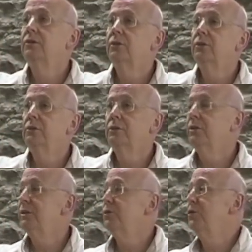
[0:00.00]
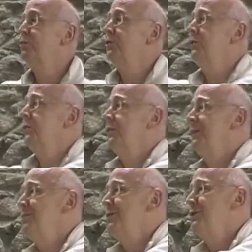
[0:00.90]
you don't have all the Buddhists sitting
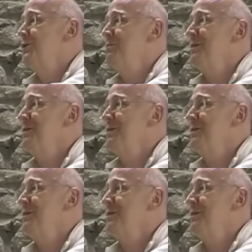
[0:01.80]
in one group